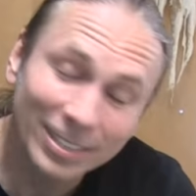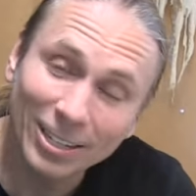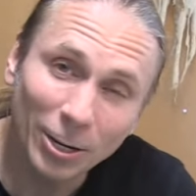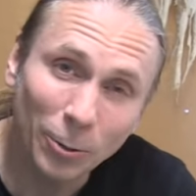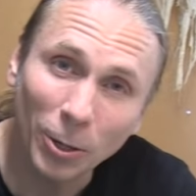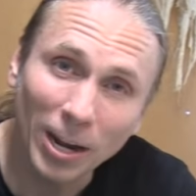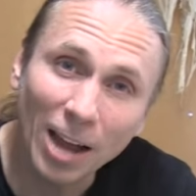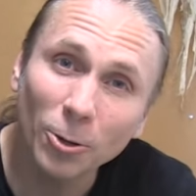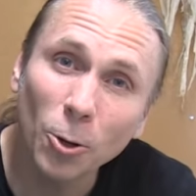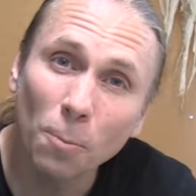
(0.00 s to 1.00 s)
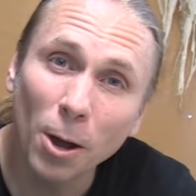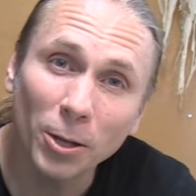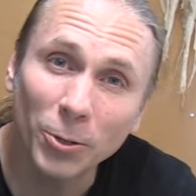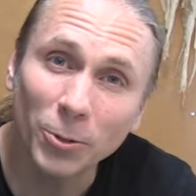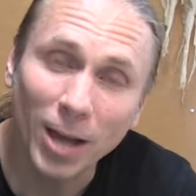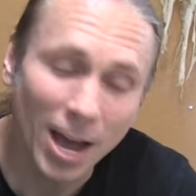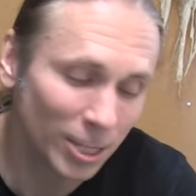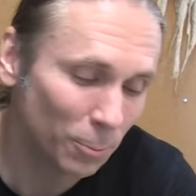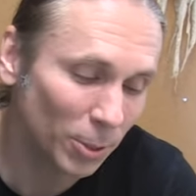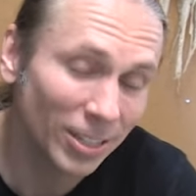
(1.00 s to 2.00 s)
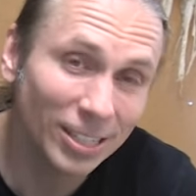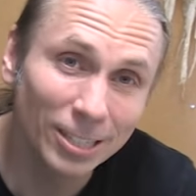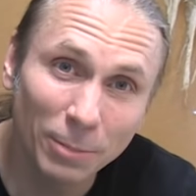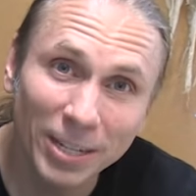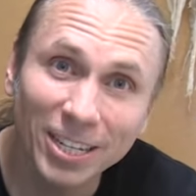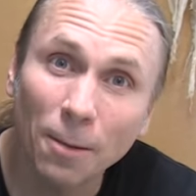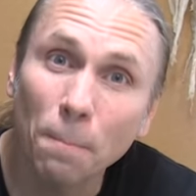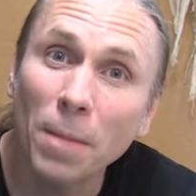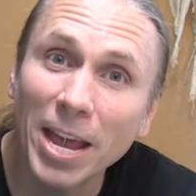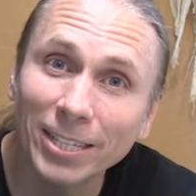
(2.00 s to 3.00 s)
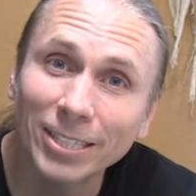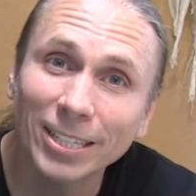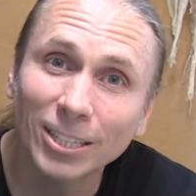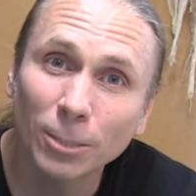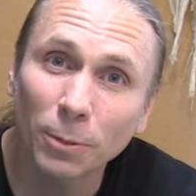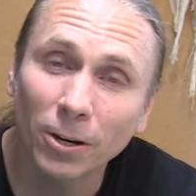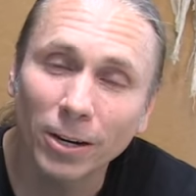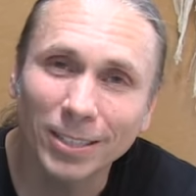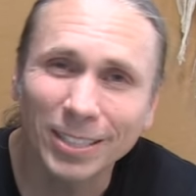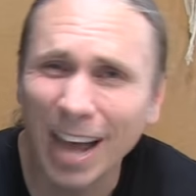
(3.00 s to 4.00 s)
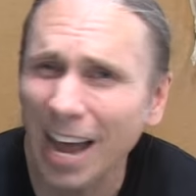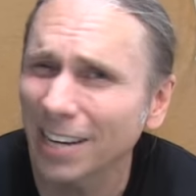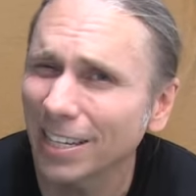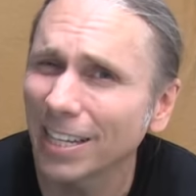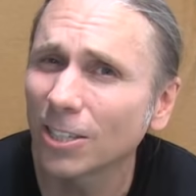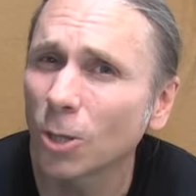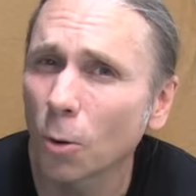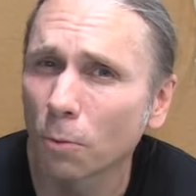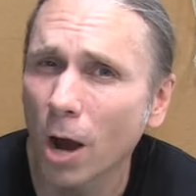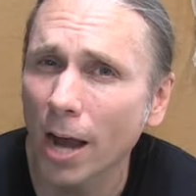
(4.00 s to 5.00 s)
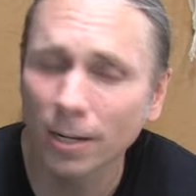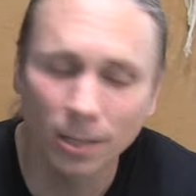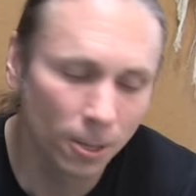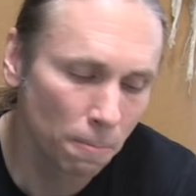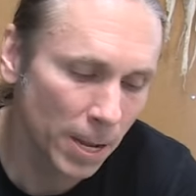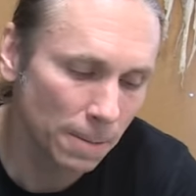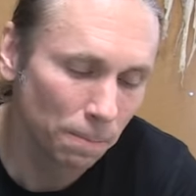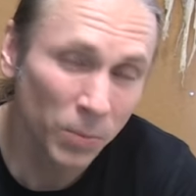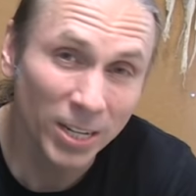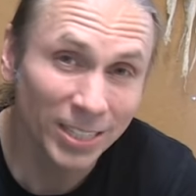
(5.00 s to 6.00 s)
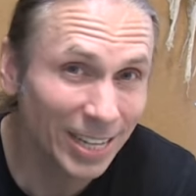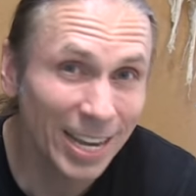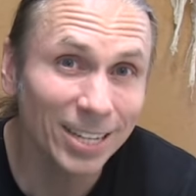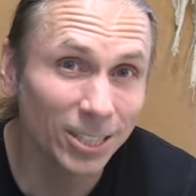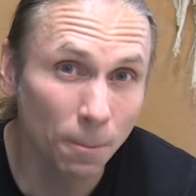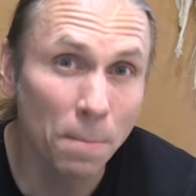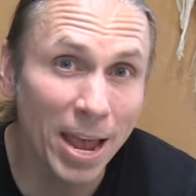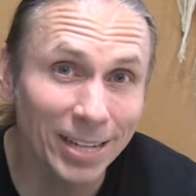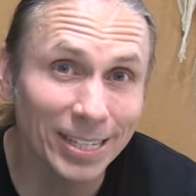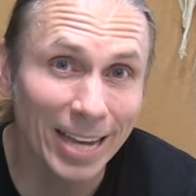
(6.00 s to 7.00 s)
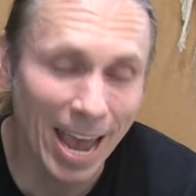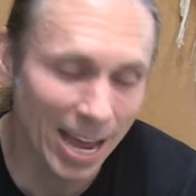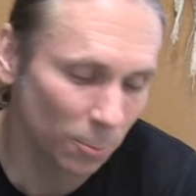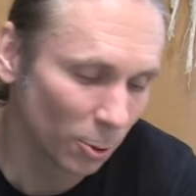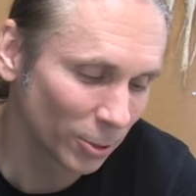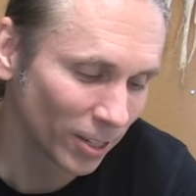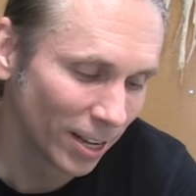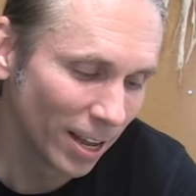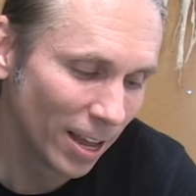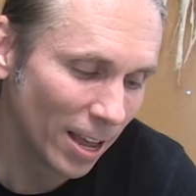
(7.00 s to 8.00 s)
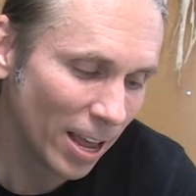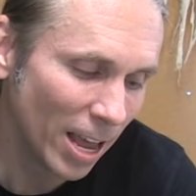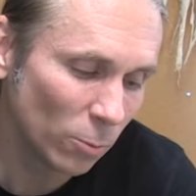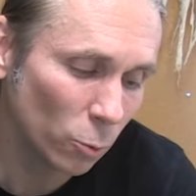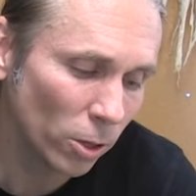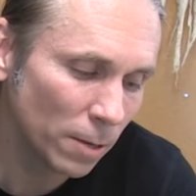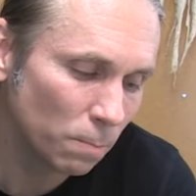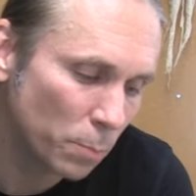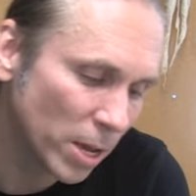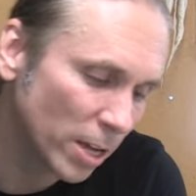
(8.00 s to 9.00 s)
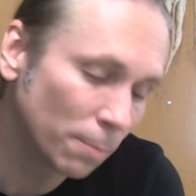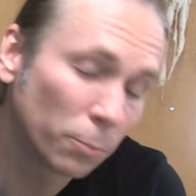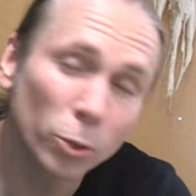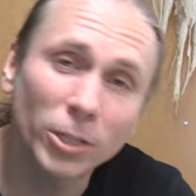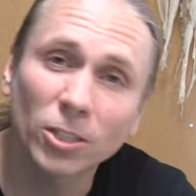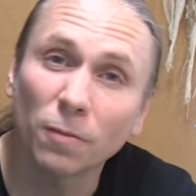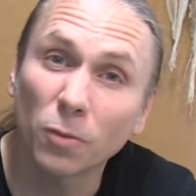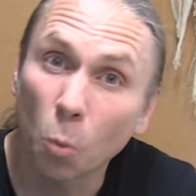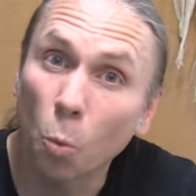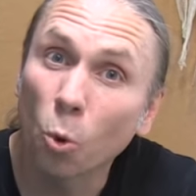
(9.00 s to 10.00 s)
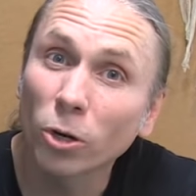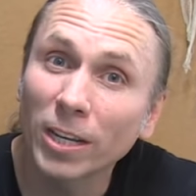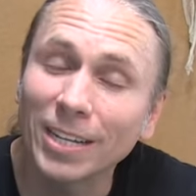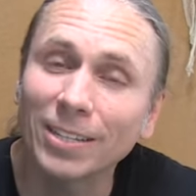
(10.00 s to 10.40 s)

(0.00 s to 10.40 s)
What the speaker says: Tell you what, I don't know about you guys, but this has been an amazing experience. Kind of get to know Brian a little bit, seeing his amazing animals, and really being appreciative of the work he